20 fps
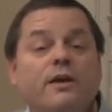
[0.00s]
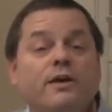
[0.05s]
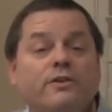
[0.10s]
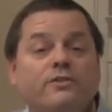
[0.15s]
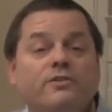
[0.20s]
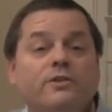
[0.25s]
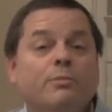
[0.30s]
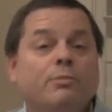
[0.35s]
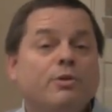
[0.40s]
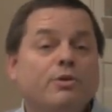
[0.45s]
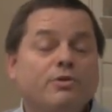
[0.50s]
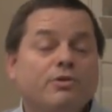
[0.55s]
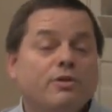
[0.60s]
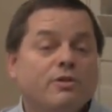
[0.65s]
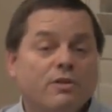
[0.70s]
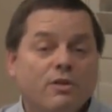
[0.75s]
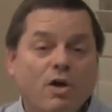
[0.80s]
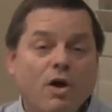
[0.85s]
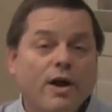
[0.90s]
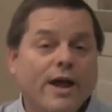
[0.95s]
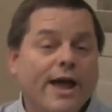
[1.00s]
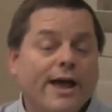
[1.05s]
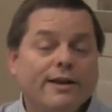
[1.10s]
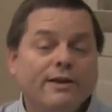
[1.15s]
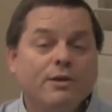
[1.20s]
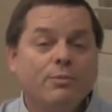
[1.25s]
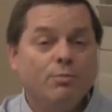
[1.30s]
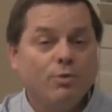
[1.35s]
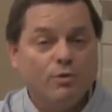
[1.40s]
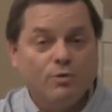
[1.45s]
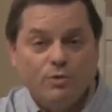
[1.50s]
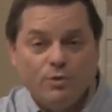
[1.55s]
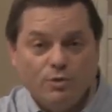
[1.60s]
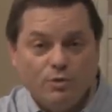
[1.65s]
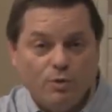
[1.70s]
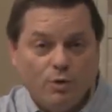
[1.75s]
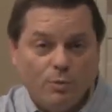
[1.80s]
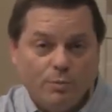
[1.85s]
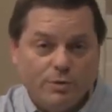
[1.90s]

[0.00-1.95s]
similar to the long-acting birth control